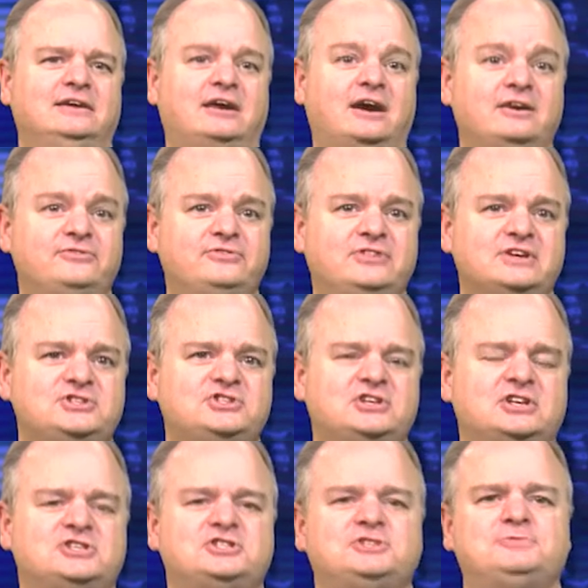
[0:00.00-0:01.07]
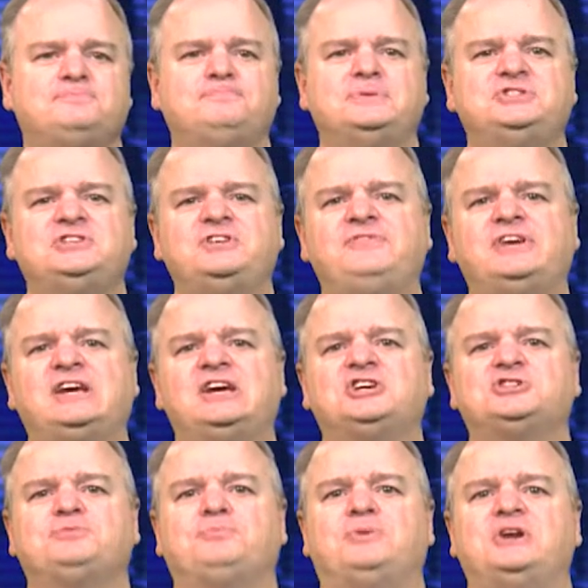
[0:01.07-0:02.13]
of this specific
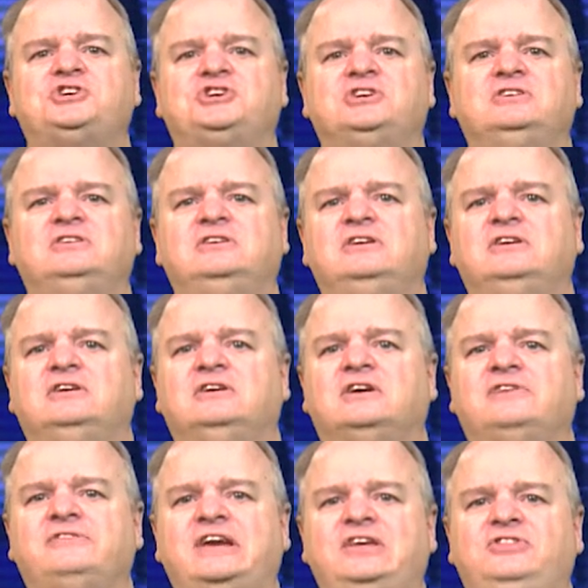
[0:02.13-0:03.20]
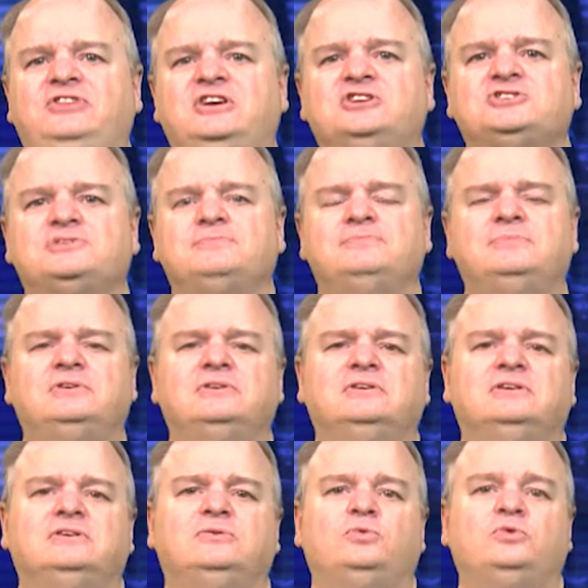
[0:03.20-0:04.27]
expression of atheism,
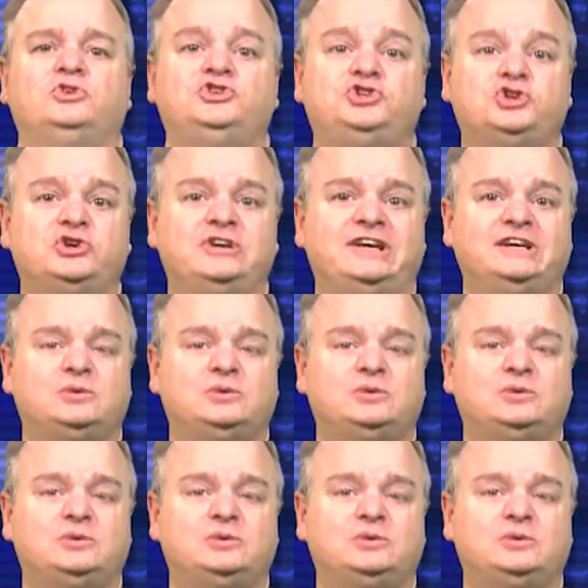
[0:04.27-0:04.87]
should it